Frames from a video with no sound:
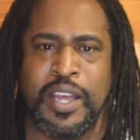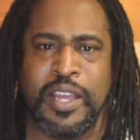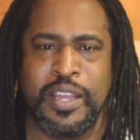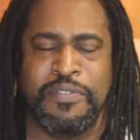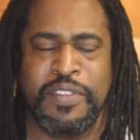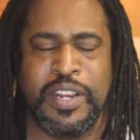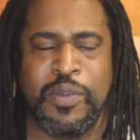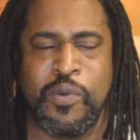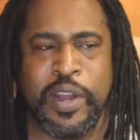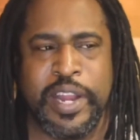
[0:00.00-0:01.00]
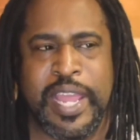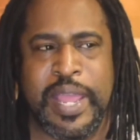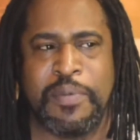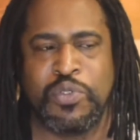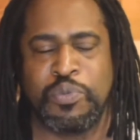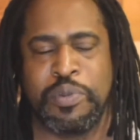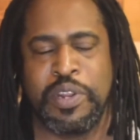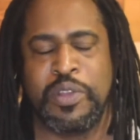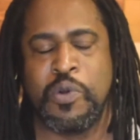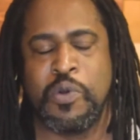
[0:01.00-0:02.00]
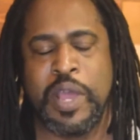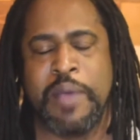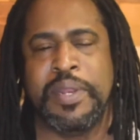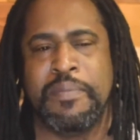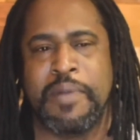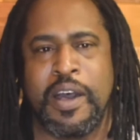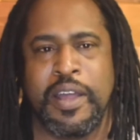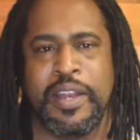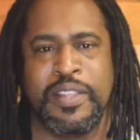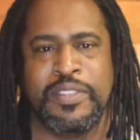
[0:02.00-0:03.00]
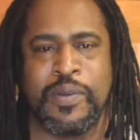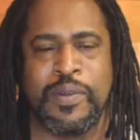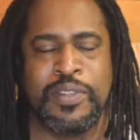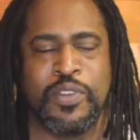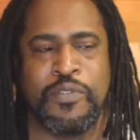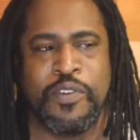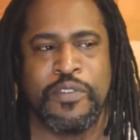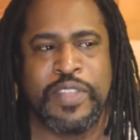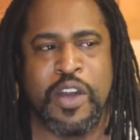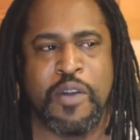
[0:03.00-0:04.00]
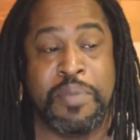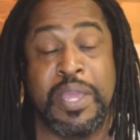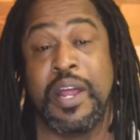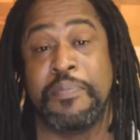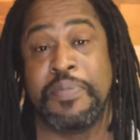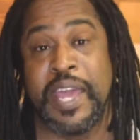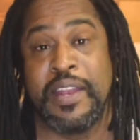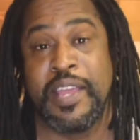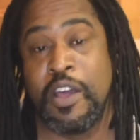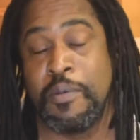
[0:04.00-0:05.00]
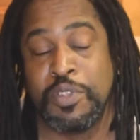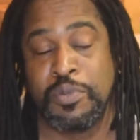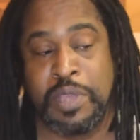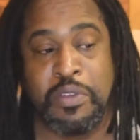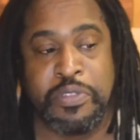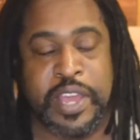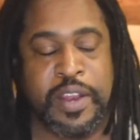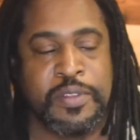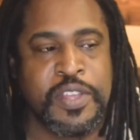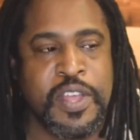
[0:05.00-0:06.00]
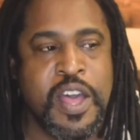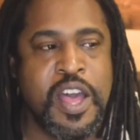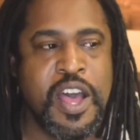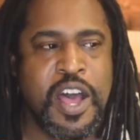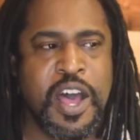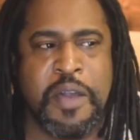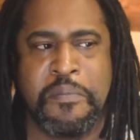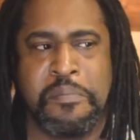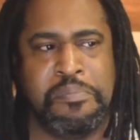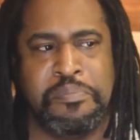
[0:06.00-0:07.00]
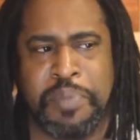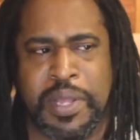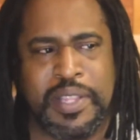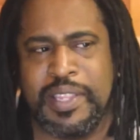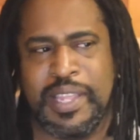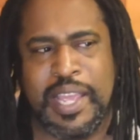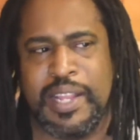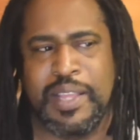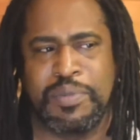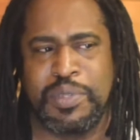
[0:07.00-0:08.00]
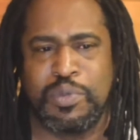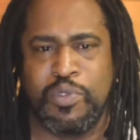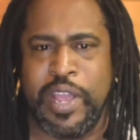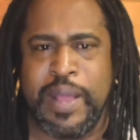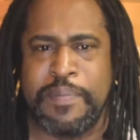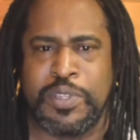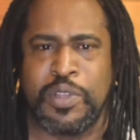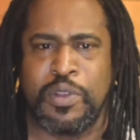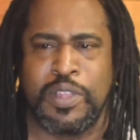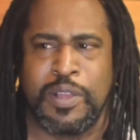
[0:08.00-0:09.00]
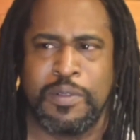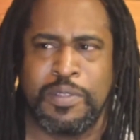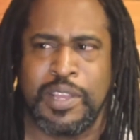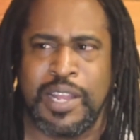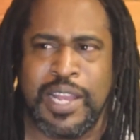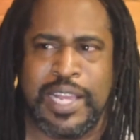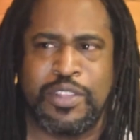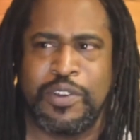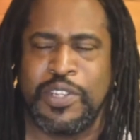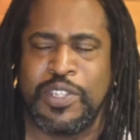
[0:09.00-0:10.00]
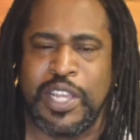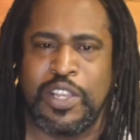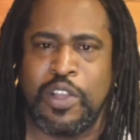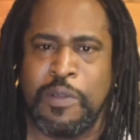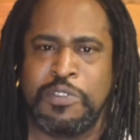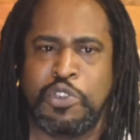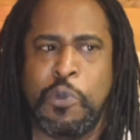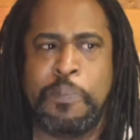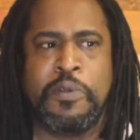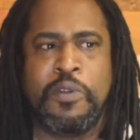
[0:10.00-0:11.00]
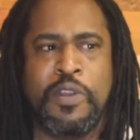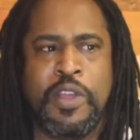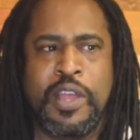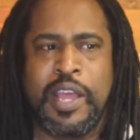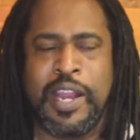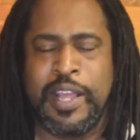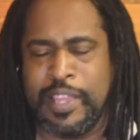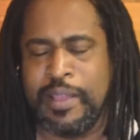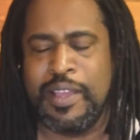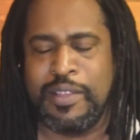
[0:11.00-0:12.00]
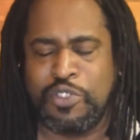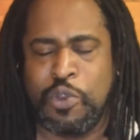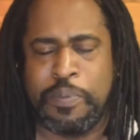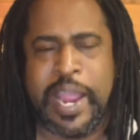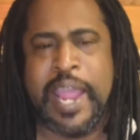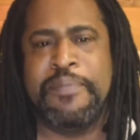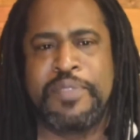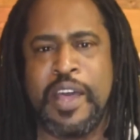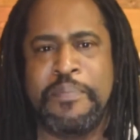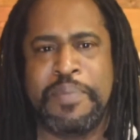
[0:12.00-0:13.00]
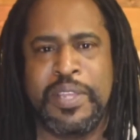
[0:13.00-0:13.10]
Infinity War and Endgame, which was pretty cool. Ebony Maw and so on and so forth. They all beat up Thanos. They almost kill Thanos. But yeah, it was a great episode. The Collector is like super, and I think super amped up, and